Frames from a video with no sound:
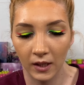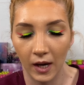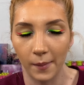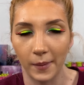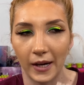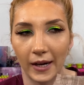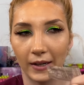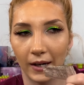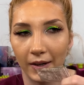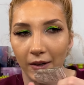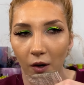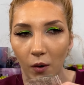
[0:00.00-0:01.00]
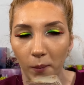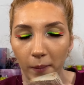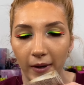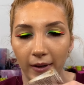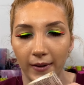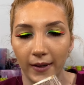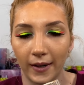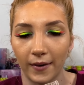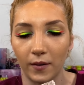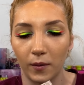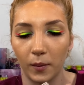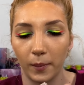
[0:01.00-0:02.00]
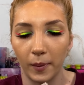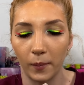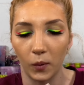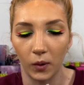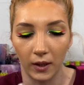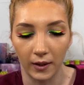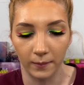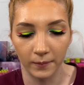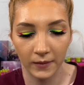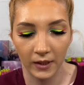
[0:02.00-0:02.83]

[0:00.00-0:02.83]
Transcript: I mean, I cut it open to get a little bit more,